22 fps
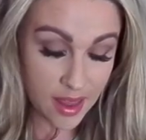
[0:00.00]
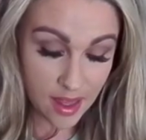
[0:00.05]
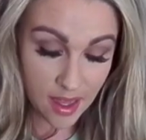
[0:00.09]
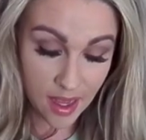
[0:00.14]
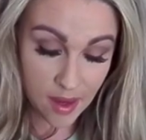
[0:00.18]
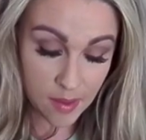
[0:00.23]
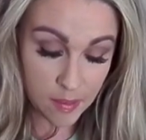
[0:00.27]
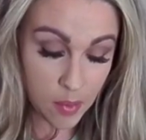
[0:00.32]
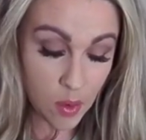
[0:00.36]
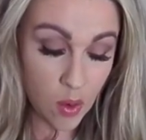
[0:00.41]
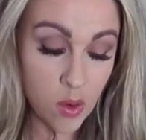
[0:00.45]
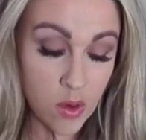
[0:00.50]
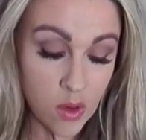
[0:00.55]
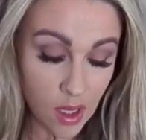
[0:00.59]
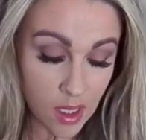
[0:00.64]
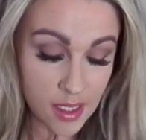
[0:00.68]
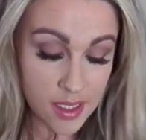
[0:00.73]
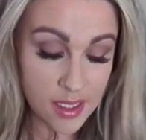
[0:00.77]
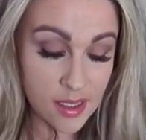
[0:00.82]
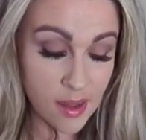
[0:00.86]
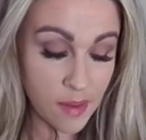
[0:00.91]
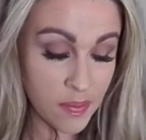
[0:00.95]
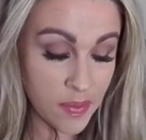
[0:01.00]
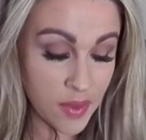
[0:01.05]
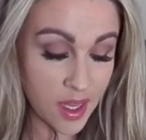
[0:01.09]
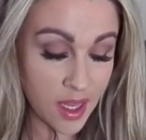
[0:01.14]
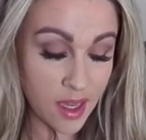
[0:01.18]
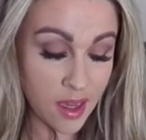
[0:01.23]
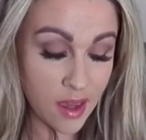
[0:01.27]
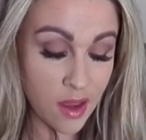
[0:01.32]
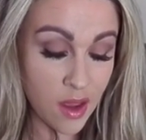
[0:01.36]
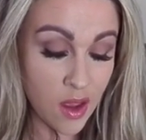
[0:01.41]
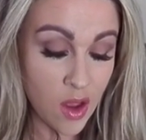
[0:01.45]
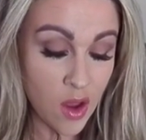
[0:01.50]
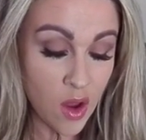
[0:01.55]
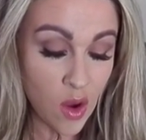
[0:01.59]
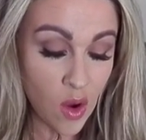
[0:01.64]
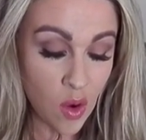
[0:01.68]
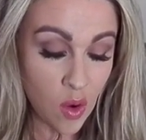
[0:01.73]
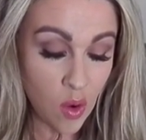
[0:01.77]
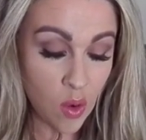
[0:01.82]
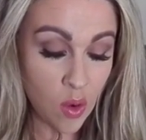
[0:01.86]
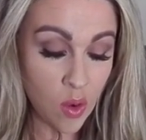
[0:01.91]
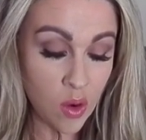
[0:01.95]
I pulled on something,
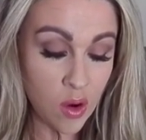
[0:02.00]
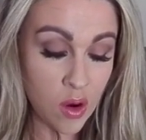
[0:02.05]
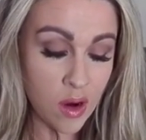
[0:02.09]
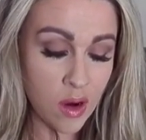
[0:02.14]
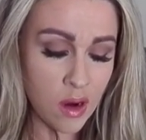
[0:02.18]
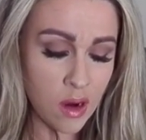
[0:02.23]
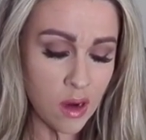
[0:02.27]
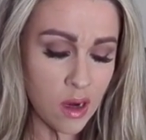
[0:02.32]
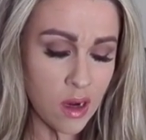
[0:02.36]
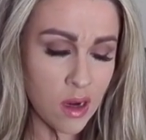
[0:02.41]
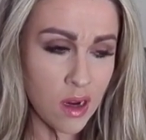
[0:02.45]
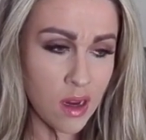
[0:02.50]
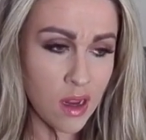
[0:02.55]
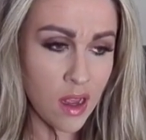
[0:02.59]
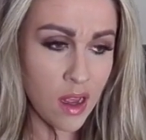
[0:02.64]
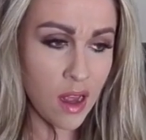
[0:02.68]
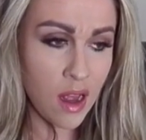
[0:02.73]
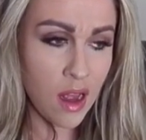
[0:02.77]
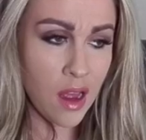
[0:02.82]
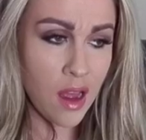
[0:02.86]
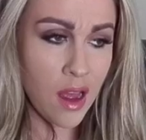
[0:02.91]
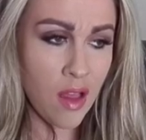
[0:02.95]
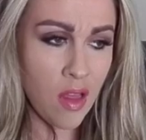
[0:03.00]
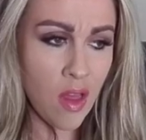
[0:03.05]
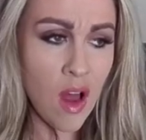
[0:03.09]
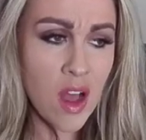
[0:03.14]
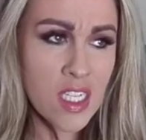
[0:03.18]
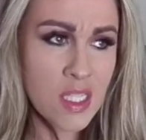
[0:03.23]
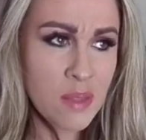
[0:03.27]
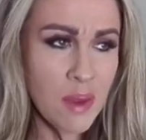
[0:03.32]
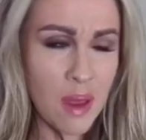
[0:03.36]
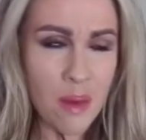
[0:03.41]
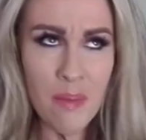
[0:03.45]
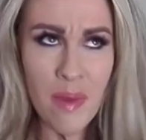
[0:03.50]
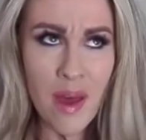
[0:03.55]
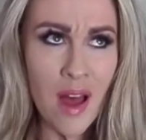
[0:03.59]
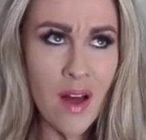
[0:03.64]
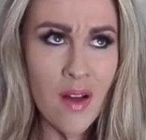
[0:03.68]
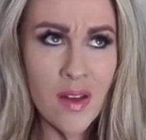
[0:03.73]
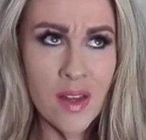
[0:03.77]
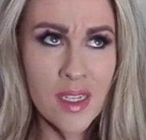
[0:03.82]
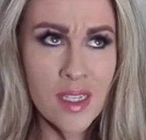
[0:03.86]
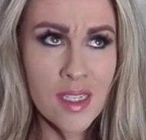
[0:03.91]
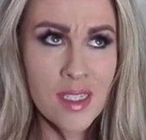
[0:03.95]
or I lost my
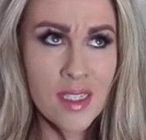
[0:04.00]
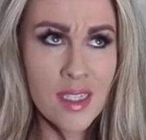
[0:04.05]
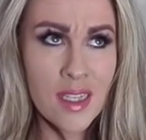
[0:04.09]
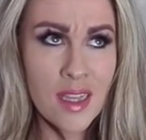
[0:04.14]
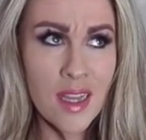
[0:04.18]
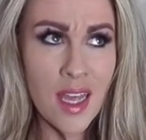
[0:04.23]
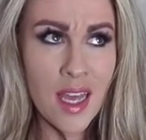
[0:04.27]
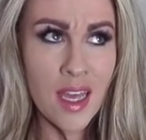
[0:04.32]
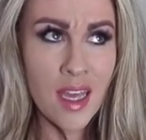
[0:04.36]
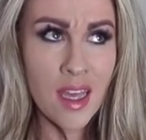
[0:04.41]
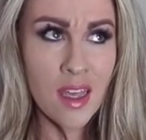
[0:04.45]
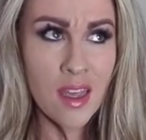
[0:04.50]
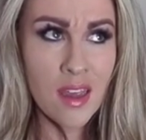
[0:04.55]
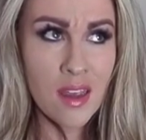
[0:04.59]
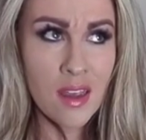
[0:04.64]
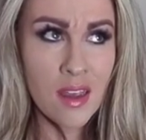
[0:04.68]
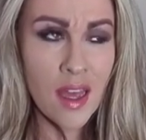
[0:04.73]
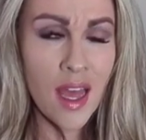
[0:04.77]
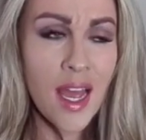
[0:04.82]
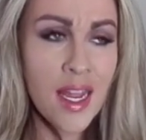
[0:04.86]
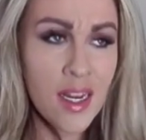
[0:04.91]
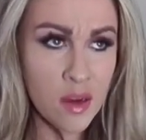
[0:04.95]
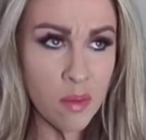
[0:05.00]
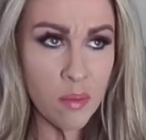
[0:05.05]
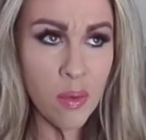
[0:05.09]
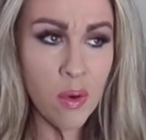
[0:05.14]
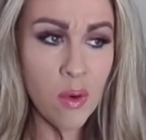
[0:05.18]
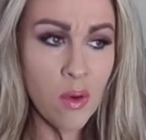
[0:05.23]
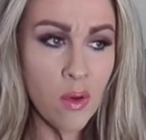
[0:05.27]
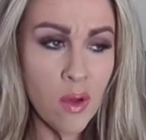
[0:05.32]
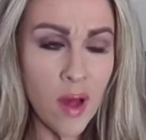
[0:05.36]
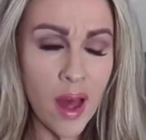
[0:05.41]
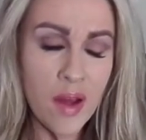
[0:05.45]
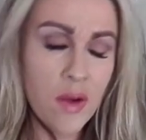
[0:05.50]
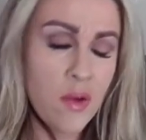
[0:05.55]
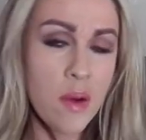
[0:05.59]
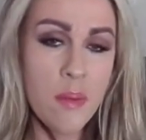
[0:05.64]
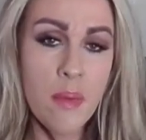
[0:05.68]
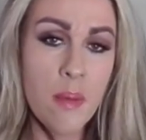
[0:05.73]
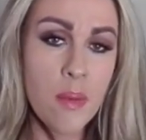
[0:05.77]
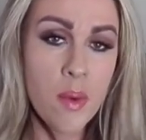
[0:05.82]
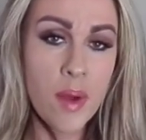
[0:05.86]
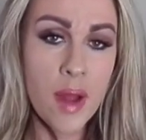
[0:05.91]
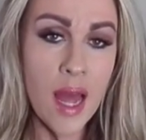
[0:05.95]
balance and like had to pull. I don't
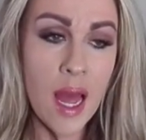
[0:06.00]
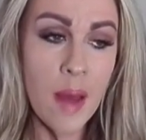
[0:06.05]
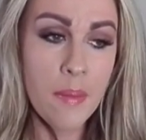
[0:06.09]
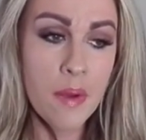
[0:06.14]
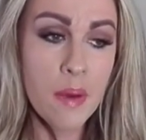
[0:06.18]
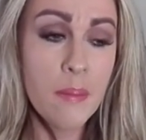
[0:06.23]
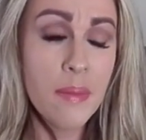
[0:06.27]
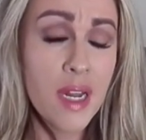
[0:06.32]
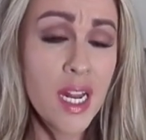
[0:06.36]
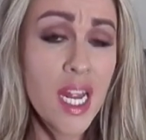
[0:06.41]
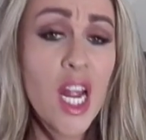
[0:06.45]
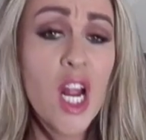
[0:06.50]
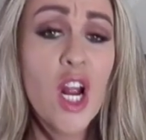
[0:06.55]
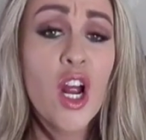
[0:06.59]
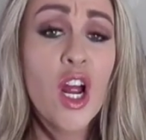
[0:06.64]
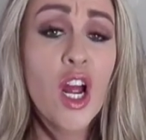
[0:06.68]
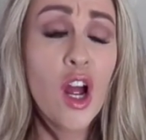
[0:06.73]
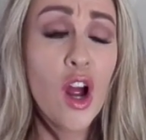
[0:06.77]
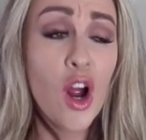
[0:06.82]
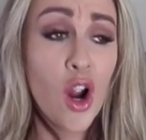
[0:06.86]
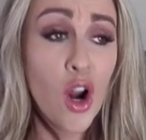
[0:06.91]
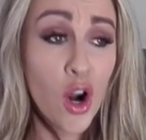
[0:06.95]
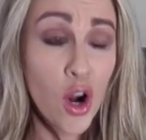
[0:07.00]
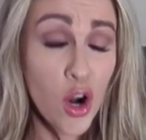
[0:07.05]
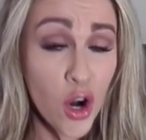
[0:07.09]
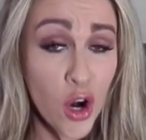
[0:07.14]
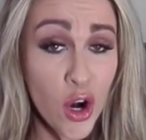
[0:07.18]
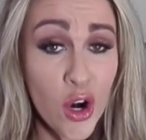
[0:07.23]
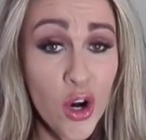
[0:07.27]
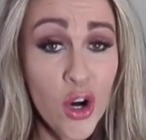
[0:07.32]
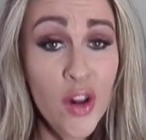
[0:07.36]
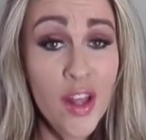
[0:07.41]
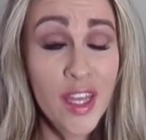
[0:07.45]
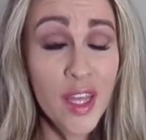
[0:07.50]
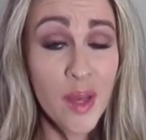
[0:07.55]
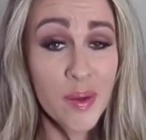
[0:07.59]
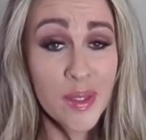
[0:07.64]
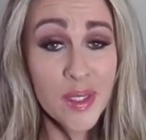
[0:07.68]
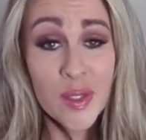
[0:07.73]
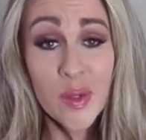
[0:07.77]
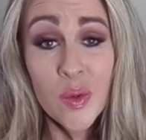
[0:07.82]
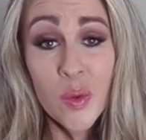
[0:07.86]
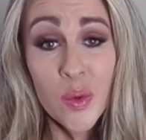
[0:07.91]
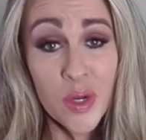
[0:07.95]
remember what happened, but it hurt. Like, it was
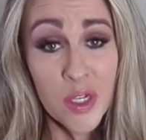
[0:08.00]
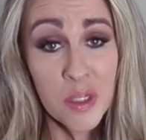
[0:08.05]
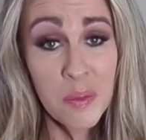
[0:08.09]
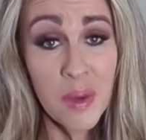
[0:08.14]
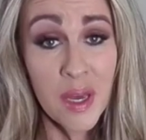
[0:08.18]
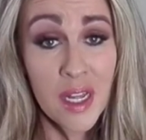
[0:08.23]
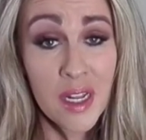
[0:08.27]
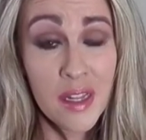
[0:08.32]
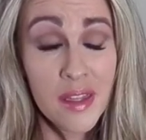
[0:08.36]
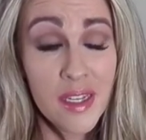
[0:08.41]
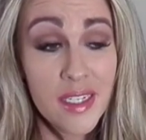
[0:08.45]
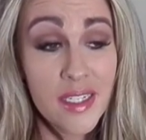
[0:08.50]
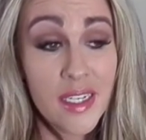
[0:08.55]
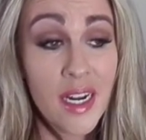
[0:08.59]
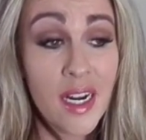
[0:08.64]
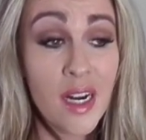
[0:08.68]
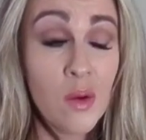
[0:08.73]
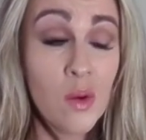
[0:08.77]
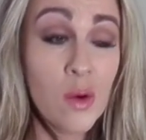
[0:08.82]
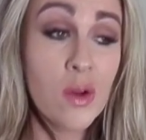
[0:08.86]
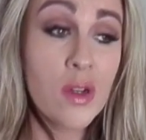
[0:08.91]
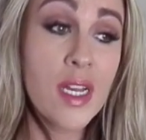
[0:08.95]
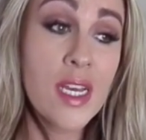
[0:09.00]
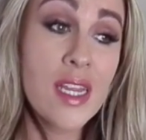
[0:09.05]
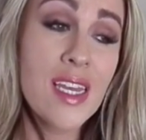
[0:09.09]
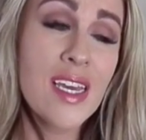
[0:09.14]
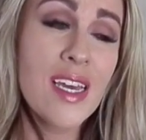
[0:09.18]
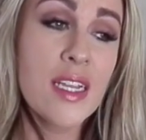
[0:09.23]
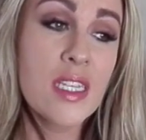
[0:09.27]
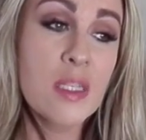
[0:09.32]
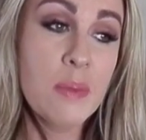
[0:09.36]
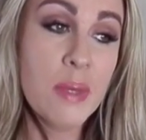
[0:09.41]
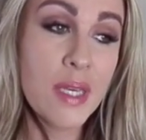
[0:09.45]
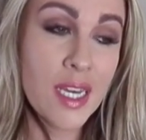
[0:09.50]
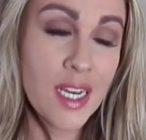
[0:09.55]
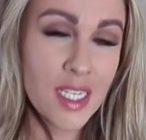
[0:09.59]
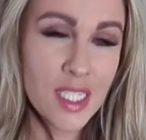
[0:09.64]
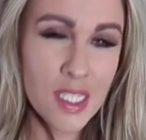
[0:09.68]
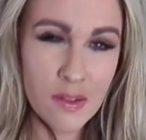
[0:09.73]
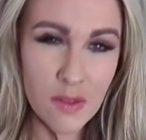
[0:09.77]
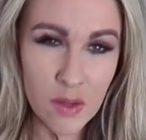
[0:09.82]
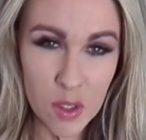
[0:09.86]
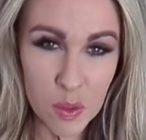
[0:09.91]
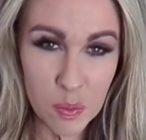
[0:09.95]
the worst pain in the entire world. And I think it's because
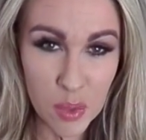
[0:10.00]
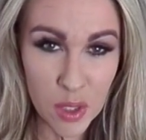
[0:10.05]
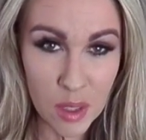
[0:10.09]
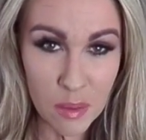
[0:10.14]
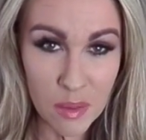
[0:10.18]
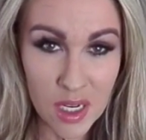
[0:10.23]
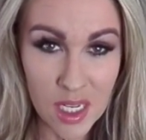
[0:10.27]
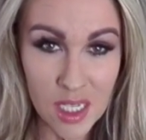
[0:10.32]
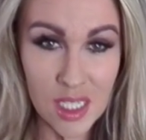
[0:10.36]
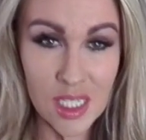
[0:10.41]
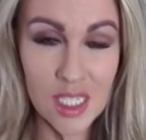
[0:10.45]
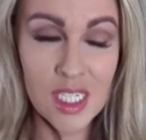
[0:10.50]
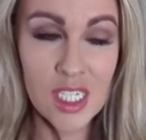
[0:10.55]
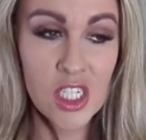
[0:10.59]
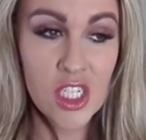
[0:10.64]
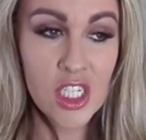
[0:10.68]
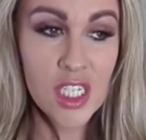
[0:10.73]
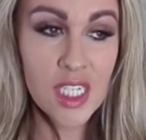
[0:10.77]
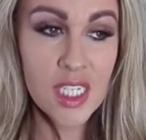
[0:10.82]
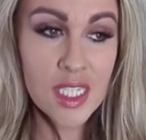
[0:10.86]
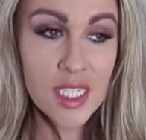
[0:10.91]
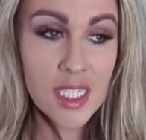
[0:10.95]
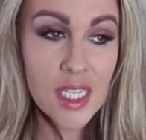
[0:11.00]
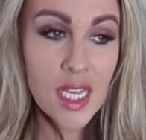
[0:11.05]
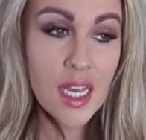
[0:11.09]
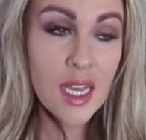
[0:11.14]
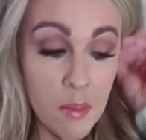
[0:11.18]
of those permanent stitches.